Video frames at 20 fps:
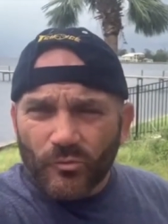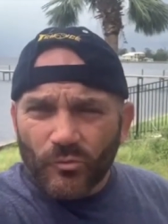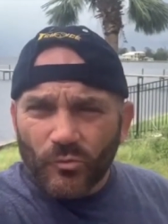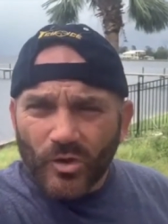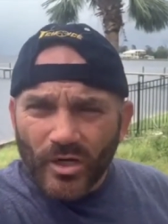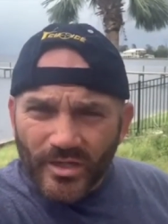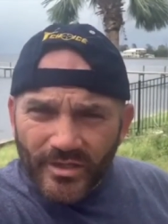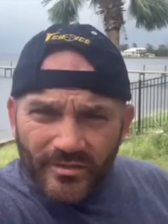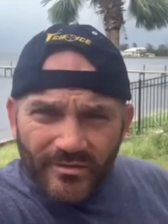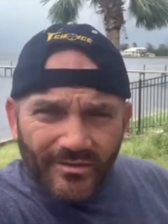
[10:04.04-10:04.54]
through
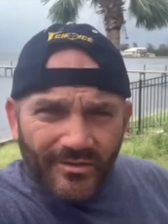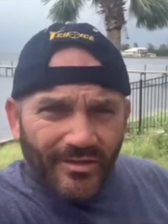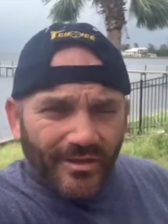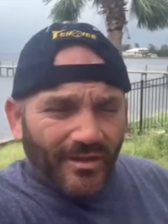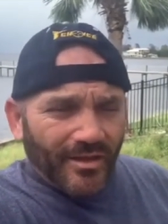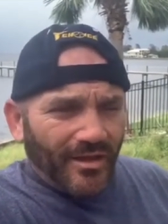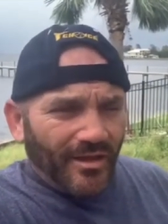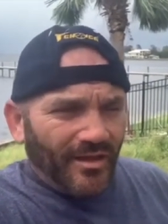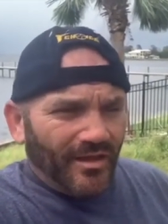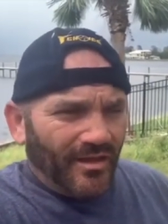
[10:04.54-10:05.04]
1.
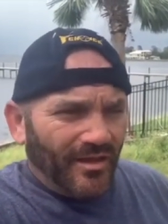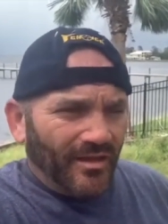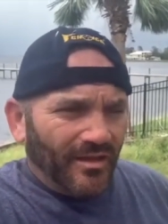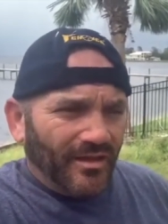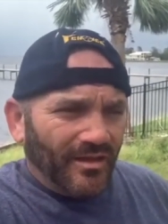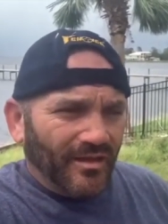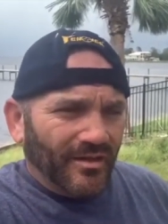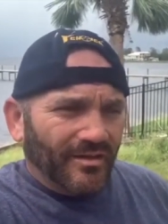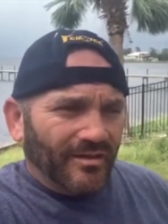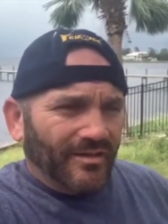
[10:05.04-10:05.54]

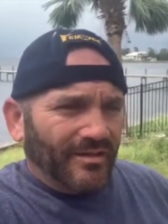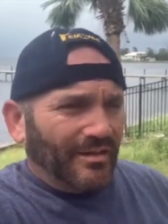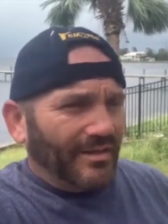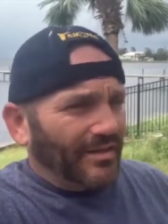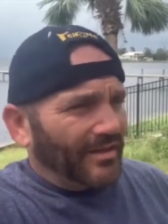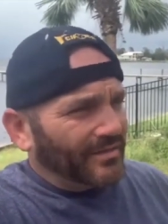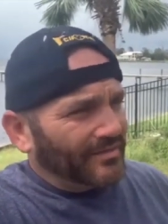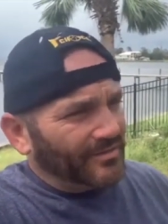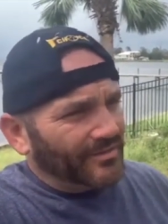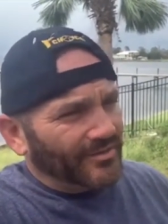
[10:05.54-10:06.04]

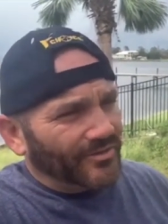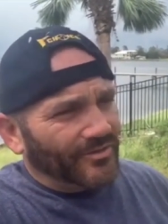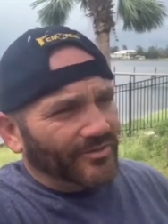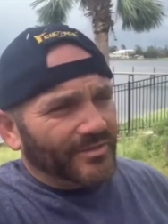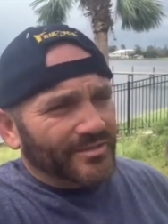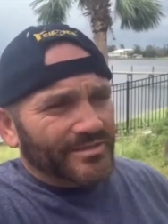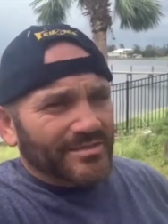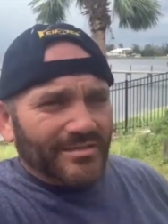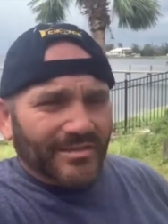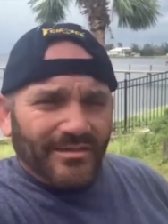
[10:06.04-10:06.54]
You know,
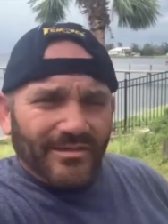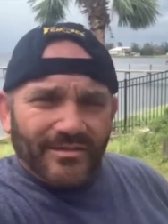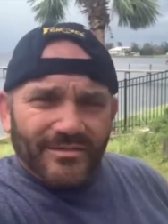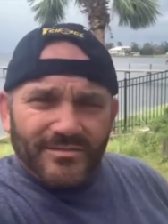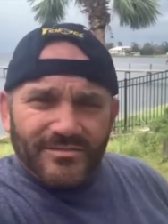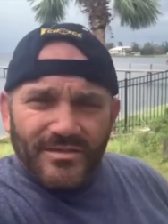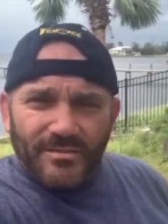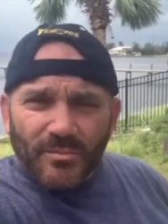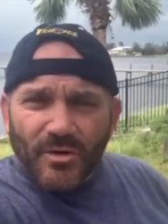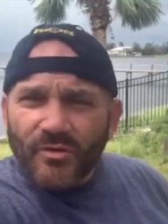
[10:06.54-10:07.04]
it's
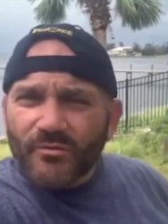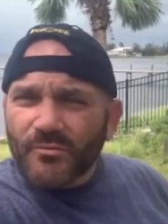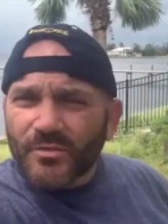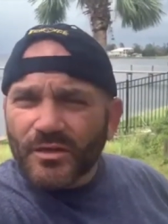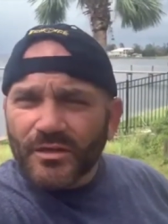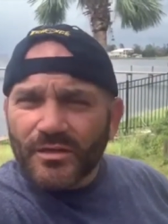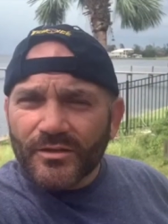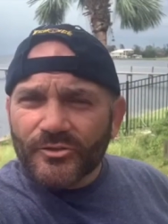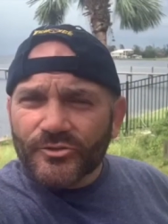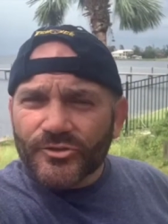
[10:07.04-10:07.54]
some of them
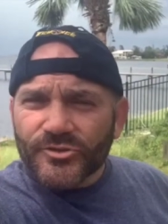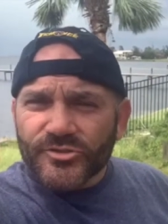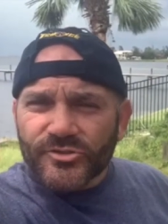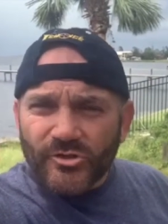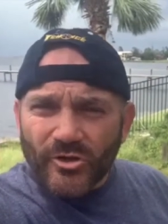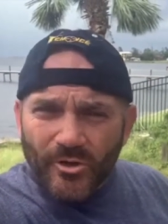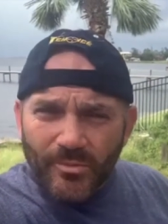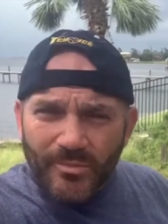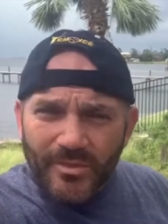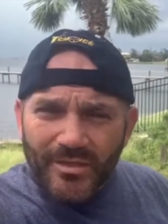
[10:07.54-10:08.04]
are a little
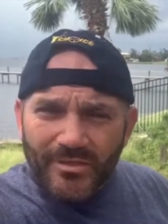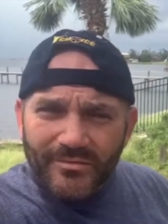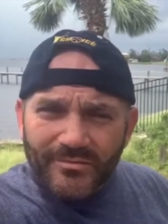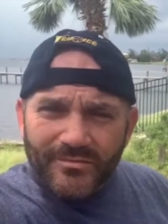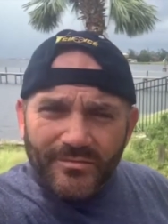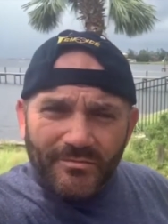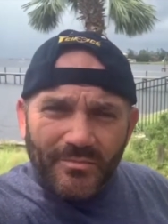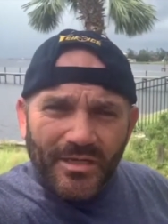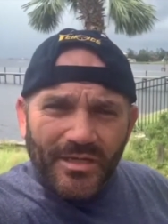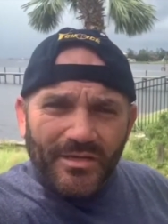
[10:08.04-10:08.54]
disturbing
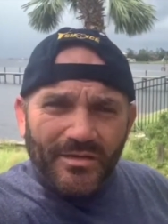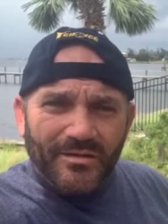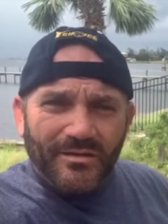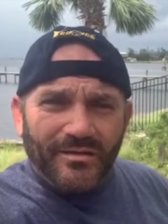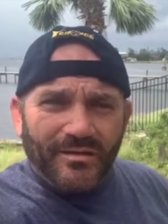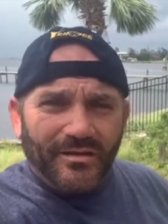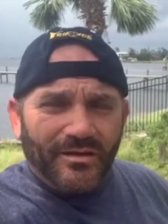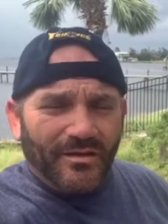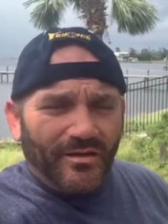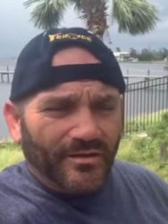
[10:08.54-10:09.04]
to me.
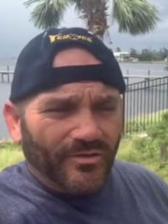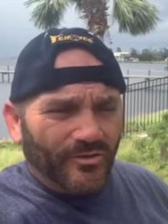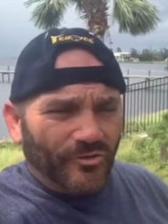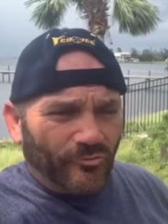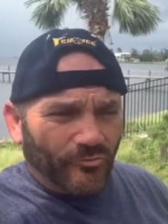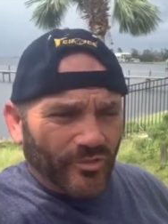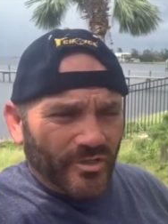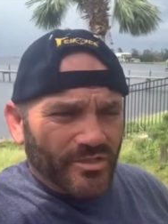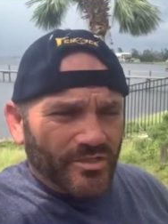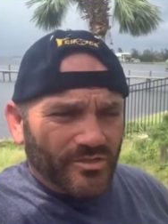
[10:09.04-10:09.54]

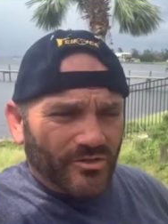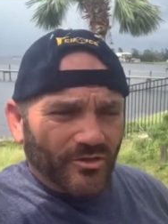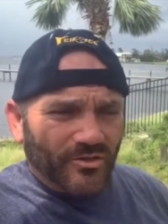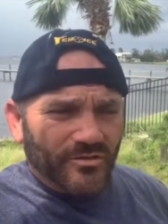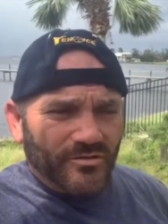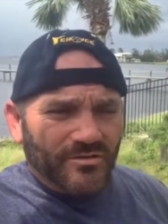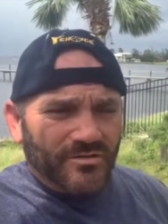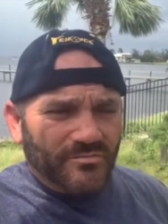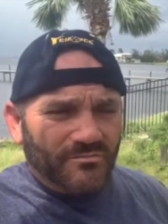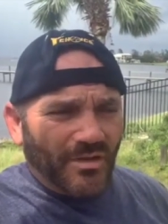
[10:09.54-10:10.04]
The
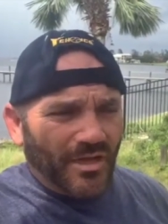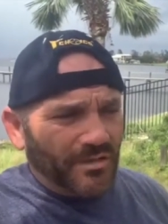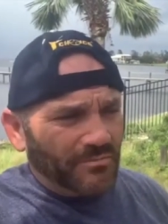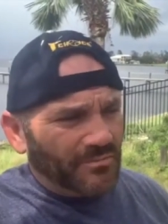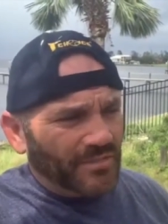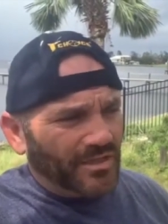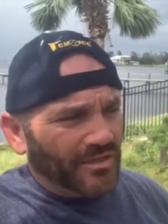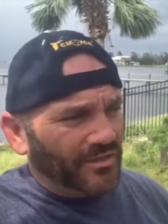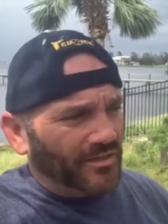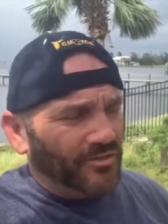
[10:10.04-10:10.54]
research made
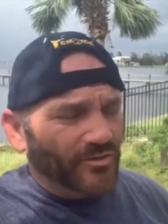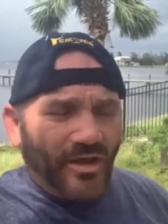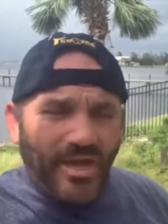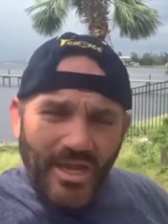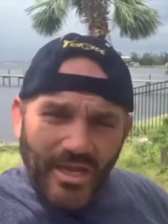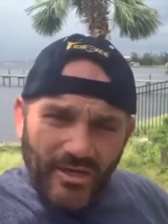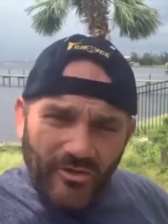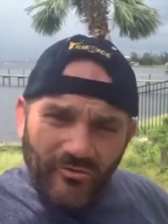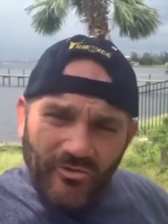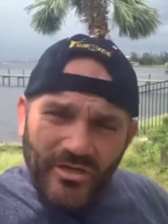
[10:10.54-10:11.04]
me a little
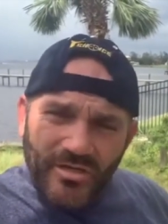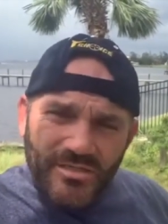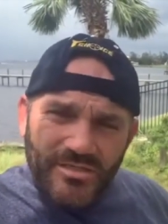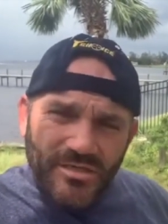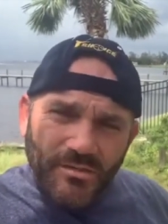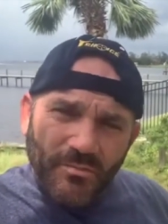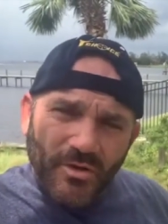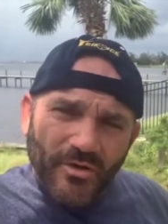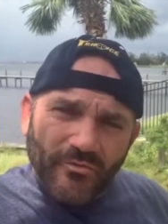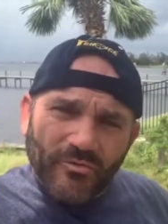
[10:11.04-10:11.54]
angry,
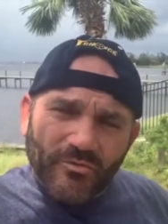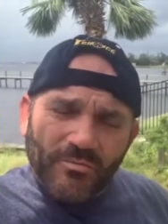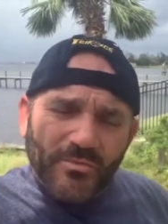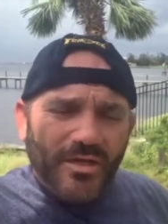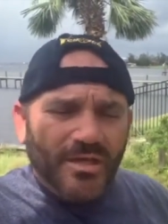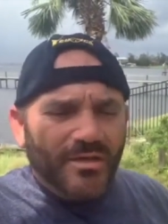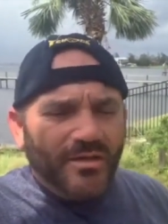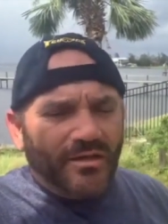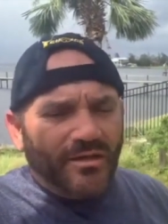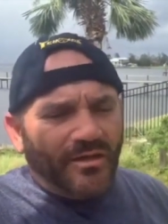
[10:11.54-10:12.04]
some of
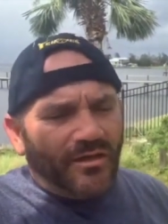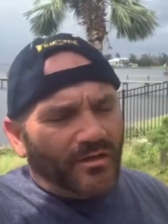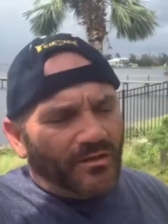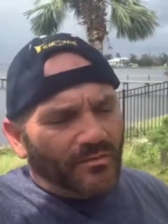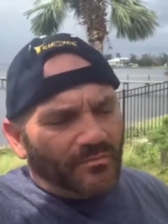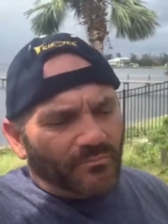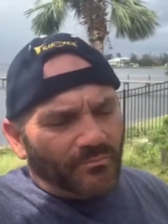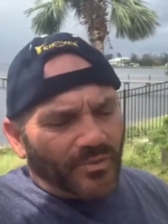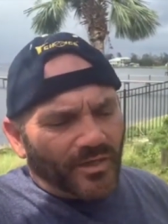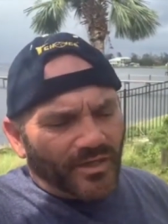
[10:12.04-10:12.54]

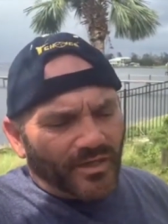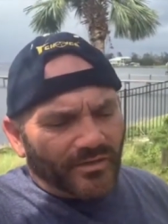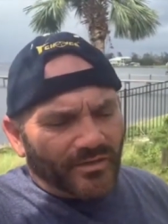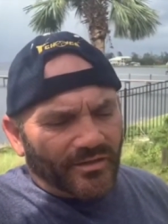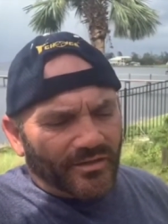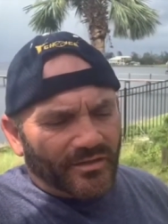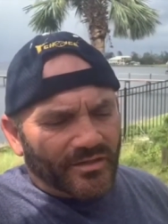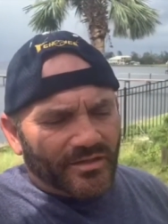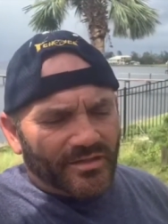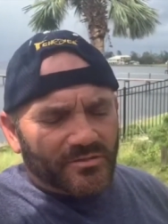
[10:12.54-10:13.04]
them, but
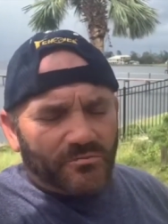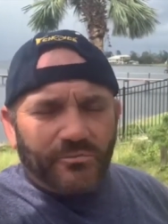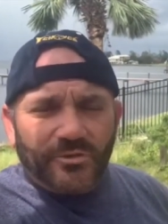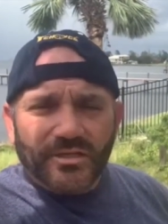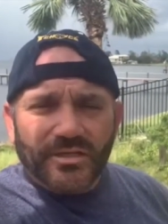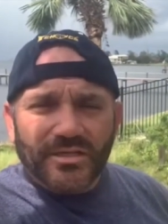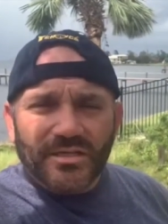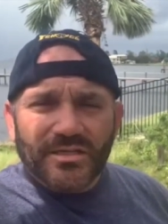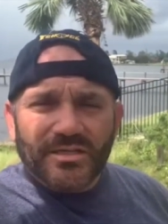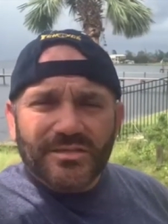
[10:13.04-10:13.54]
it is what
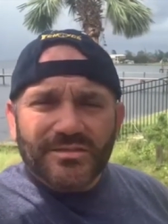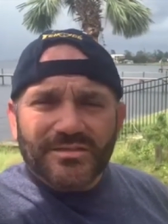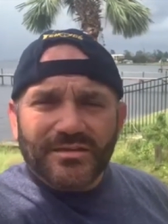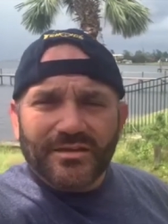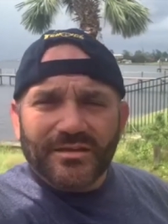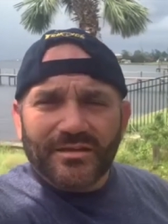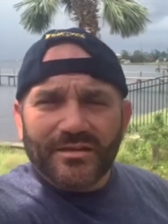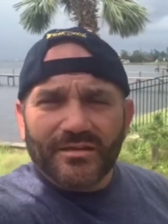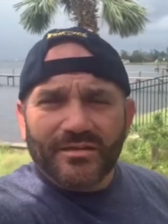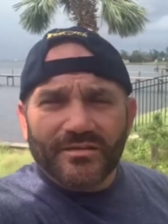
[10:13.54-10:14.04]
it is,
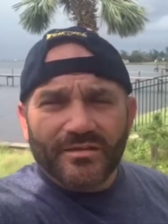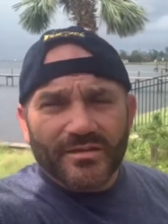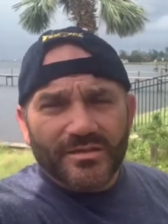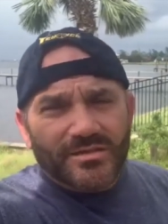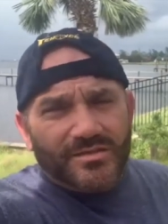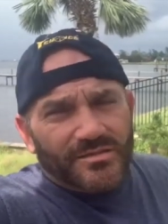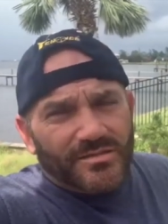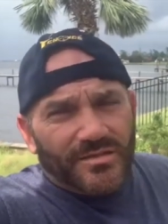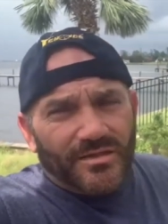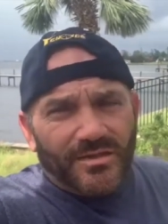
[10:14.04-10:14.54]
and
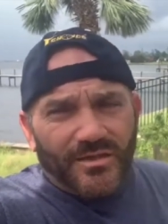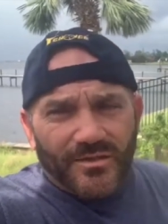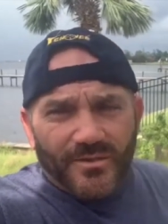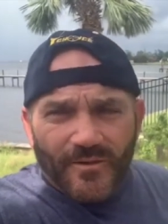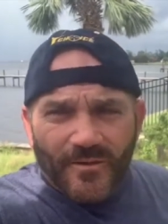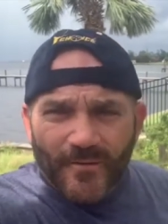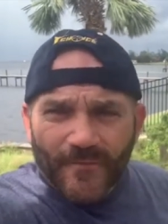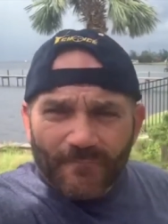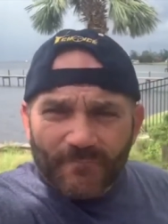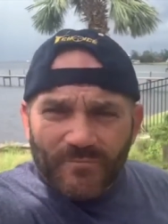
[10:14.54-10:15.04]
this is it.